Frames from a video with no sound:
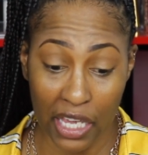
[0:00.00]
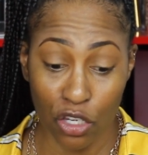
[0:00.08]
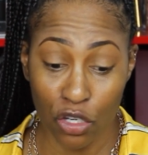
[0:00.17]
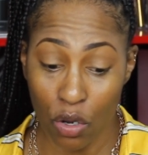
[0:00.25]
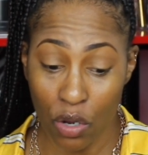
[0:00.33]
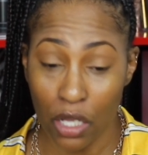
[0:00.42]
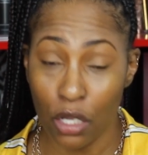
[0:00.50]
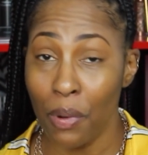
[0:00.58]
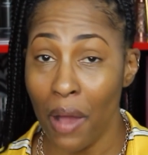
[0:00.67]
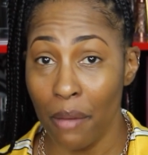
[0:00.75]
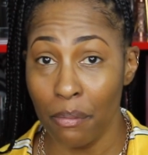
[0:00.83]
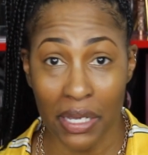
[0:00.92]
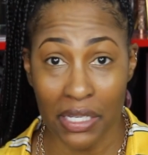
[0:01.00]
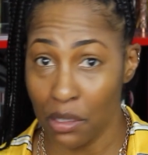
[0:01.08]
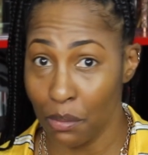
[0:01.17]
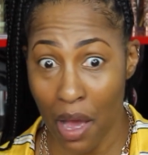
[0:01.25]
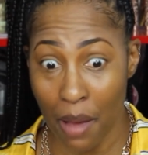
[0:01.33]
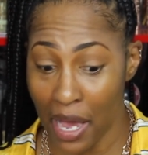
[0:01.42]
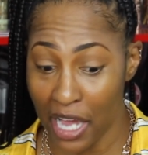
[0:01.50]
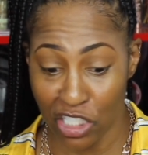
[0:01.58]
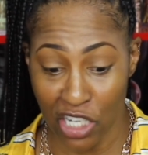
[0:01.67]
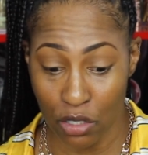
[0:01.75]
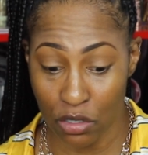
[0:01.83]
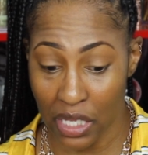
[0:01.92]
And you know ColourPop makes the bomb
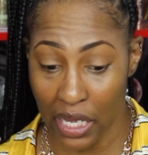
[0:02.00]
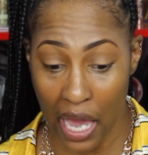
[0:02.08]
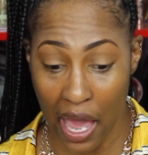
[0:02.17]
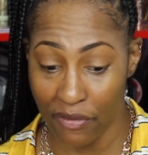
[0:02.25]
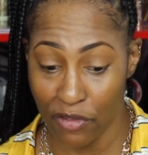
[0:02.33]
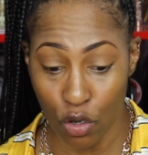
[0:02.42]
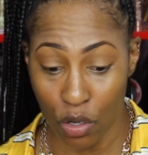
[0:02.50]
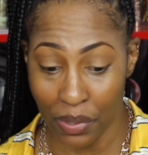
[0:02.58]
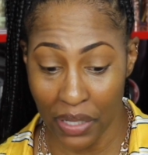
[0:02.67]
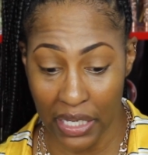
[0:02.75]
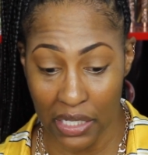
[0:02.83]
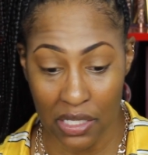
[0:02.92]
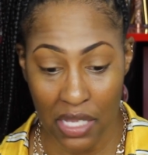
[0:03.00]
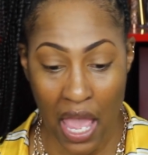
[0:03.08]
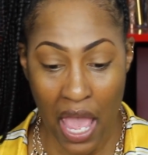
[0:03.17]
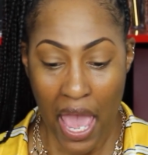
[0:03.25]
eyeshadows. Like I have no complaints.